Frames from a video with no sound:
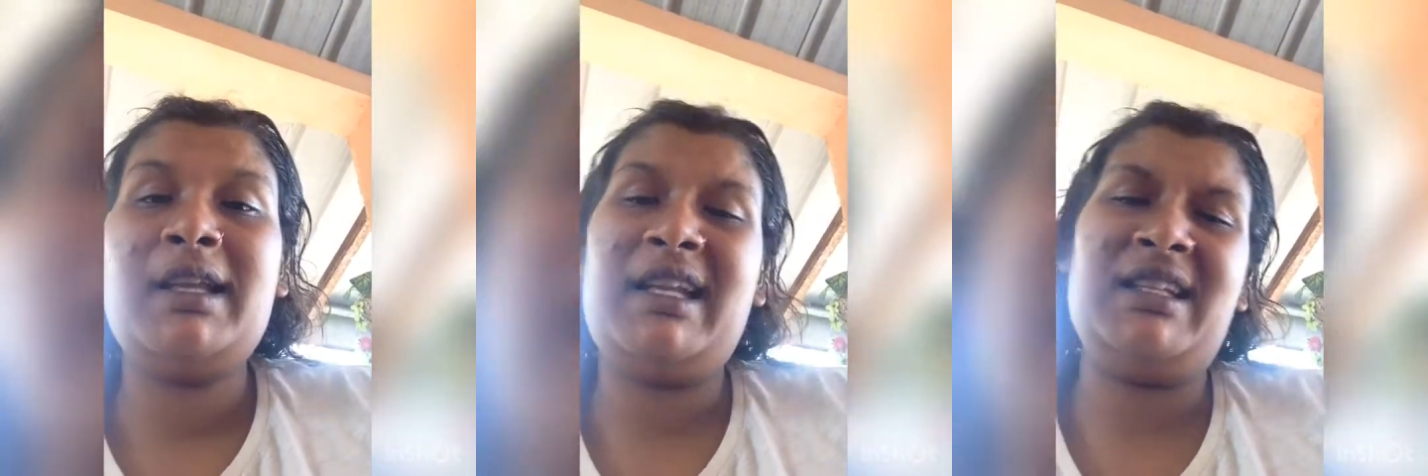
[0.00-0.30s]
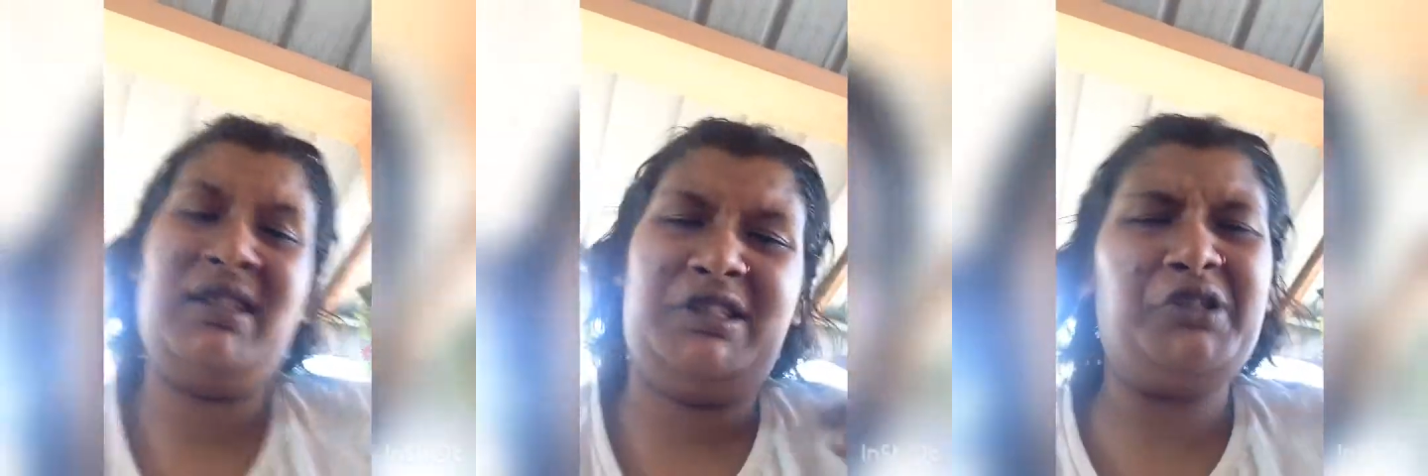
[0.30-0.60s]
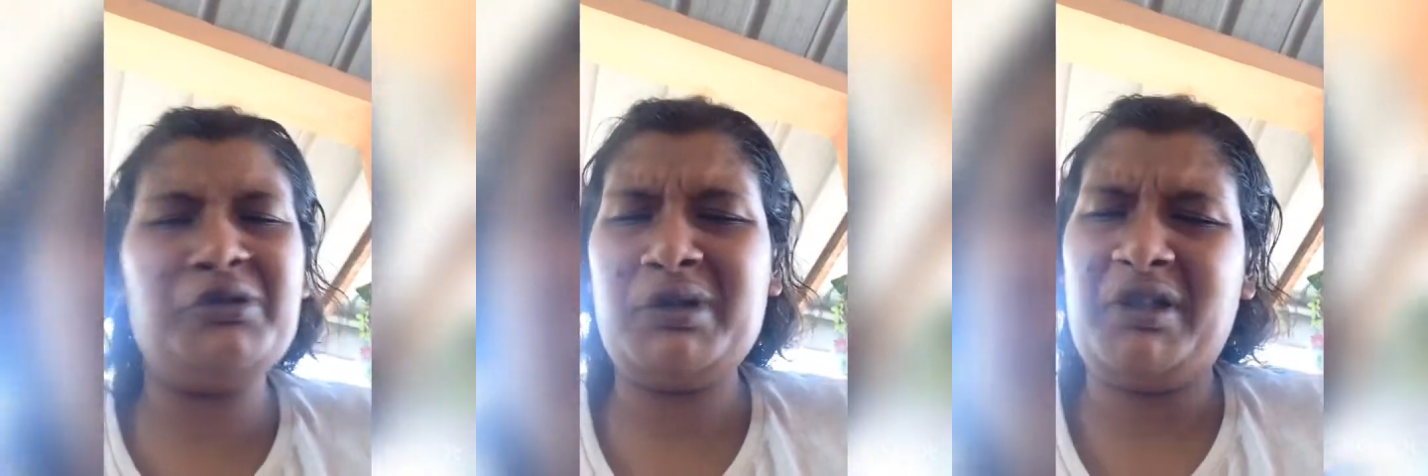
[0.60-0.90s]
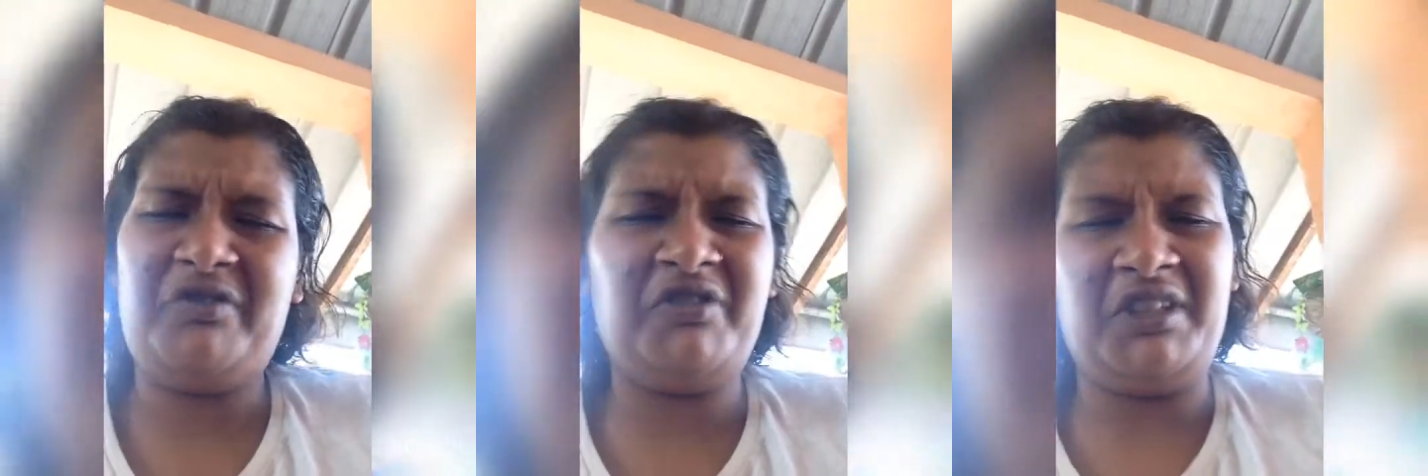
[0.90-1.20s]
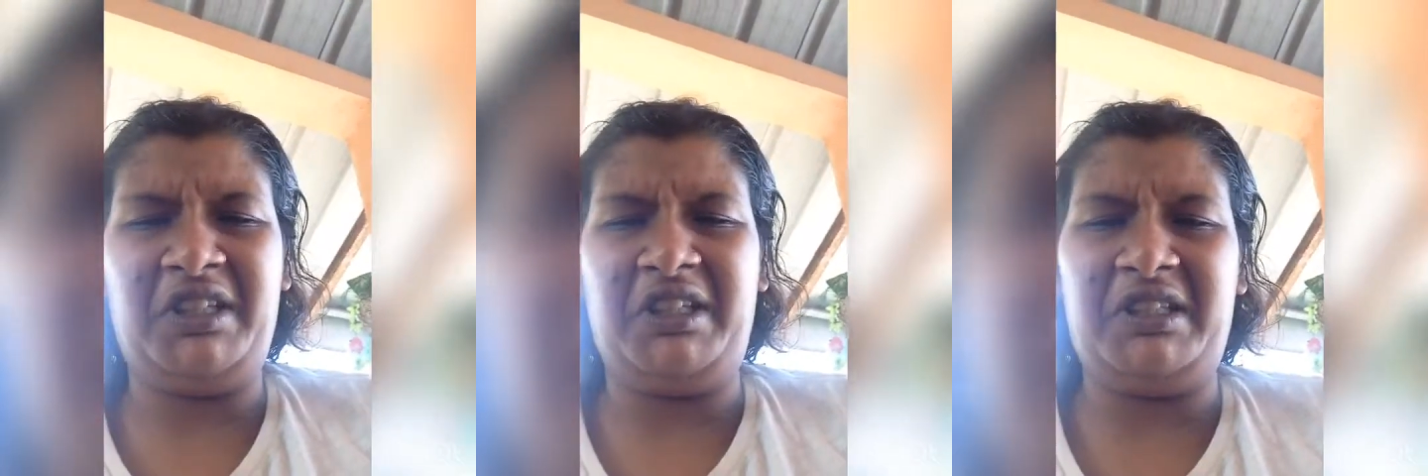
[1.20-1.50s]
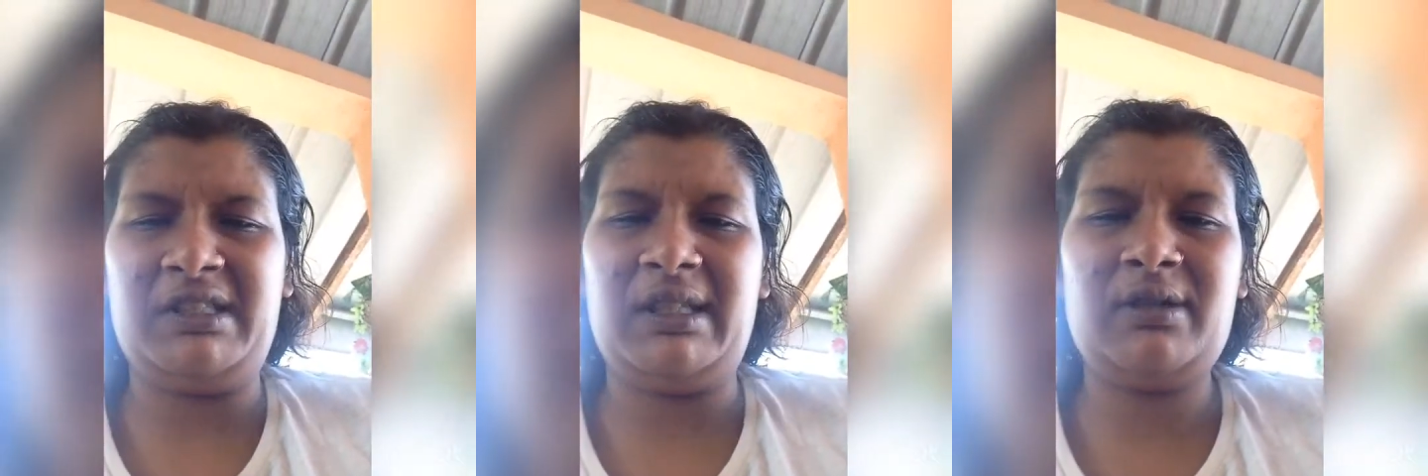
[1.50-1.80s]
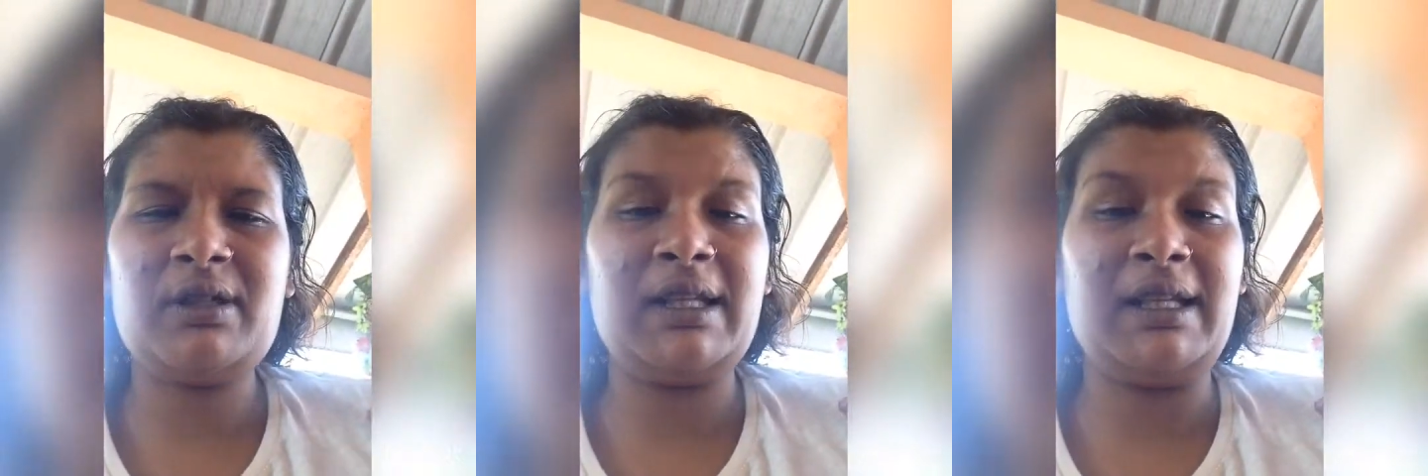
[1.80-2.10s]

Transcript: that you're not first and okay,